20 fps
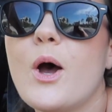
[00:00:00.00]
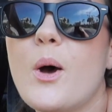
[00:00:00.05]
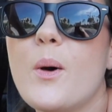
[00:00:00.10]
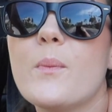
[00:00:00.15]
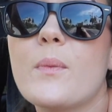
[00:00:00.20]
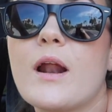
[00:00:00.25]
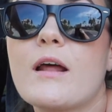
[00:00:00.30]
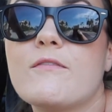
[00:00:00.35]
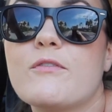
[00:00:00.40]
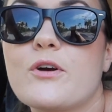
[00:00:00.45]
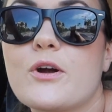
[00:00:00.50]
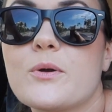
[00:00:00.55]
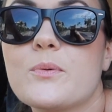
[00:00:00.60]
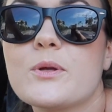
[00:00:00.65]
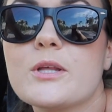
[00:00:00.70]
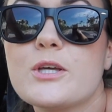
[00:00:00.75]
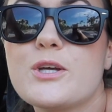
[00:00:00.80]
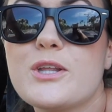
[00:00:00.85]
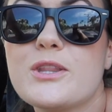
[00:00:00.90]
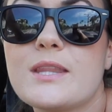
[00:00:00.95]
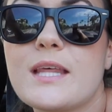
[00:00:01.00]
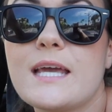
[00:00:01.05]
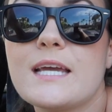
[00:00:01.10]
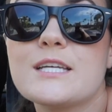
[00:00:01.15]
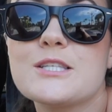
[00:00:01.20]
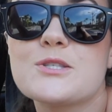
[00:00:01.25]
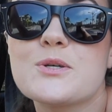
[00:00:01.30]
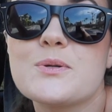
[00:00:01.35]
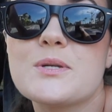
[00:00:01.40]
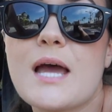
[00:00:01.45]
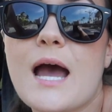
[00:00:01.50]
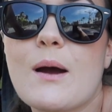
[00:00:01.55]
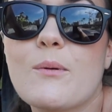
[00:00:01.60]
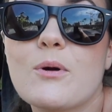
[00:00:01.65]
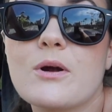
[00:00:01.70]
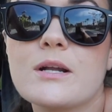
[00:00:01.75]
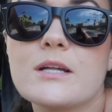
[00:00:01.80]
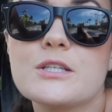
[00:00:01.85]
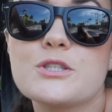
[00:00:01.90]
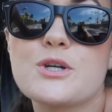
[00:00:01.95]
But I've heard really good things, so now
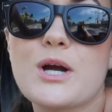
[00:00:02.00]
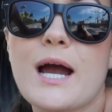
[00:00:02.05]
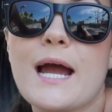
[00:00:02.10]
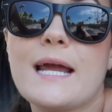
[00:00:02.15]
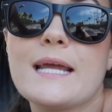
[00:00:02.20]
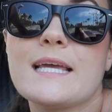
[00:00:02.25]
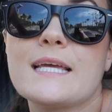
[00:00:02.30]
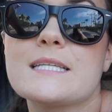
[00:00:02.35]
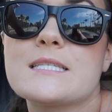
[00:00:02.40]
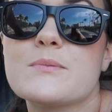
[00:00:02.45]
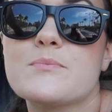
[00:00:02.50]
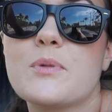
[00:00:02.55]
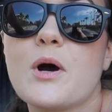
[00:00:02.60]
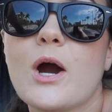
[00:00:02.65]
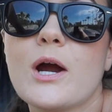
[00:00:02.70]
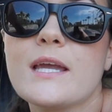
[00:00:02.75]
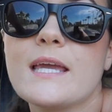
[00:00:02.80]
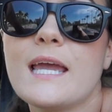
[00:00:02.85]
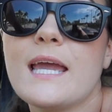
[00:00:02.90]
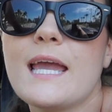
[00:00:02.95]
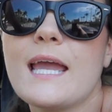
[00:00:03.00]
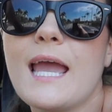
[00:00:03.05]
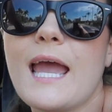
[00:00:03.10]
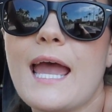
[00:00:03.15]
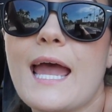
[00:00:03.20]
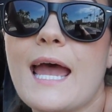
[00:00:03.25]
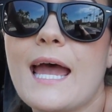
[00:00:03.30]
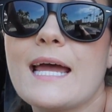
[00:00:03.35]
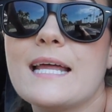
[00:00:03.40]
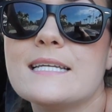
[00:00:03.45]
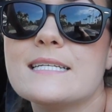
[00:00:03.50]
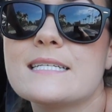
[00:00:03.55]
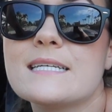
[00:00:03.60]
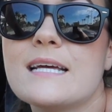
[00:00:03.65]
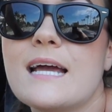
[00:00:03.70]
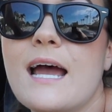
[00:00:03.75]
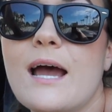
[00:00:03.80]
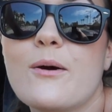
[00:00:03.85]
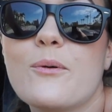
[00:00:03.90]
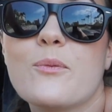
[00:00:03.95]
we're gonna try and get some parking
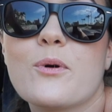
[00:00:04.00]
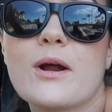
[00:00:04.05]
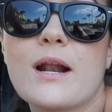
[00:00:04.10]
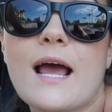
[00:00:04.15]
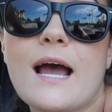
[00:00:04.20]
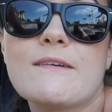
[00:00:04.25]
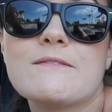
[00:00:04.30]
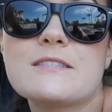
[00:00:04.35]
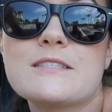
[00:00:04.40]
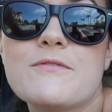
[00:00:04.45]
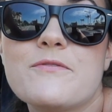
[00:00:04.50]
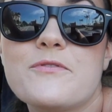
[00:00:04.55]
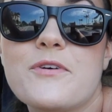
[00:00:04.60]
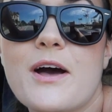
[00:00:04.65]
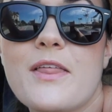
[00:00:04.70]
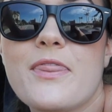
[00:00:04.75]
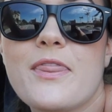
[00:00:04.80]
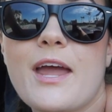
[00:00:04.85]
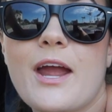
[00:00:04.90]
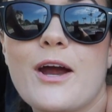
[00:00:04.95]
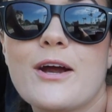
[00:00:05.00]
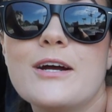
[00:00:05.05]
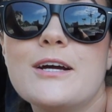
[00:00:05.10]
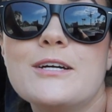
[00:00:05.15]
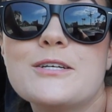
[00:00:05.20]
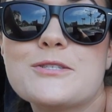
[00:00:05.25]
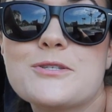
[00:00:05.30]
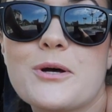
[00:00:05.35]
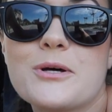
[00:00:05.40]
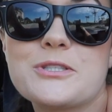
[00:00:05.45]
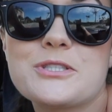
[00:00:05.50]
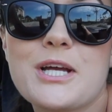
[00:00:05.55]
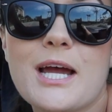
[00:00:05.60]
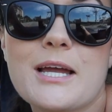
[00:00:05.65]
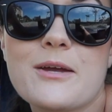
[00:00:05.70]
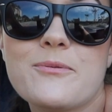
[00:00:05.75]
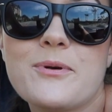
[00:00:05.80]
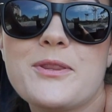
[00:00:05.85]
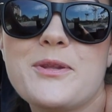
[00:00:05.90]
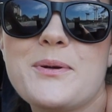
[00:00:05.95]
and we're gonna have some fun there. So I'll
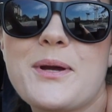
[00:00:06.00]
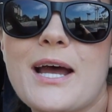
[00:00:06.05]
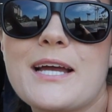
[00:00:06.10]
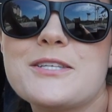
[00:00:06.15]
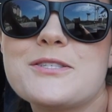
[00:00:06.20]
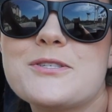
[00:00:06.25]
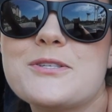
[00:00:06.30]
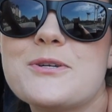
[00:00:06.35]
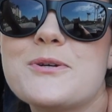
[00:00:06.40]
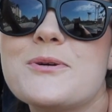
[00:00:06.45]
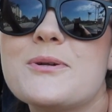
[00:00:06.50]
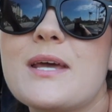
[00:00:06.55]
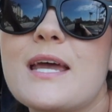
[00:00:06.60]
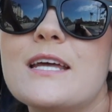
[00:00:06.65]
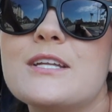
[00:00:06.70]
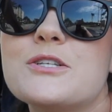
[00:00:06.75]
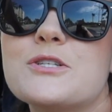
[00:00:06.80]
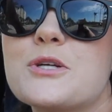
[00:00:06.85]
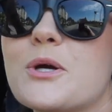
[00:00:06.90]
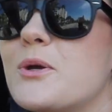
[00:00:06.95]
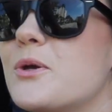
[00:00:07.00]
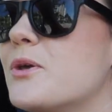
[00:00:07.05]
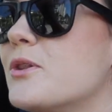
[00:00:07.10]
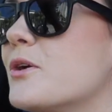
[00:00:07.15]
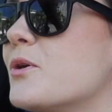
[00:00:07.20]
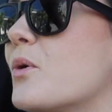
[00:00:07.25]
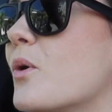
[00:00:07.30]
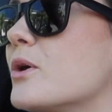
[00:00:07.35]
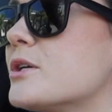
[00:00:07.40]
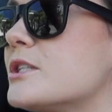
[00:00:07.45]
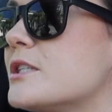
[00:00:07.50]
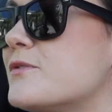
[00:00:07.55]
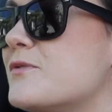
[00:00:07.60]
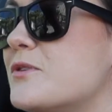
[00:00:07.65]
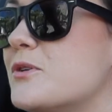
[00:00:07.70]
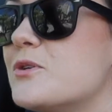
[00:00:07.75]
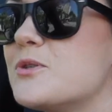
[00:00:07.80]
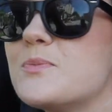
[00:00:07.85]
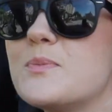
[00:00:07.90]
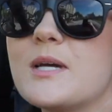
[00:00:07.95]
check in with you guys soon and show you the gorgeous
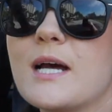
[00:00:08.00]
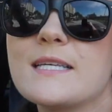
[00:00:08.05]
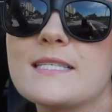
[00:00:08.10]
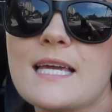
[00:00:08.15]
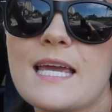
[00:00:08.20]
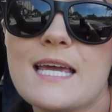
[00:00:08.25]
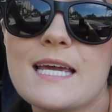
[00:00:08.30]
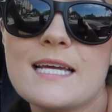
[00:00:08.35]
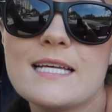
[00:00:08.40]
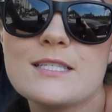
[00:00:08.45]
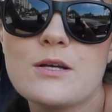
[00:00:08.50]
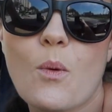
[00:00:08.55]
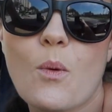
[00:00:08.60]
views because it is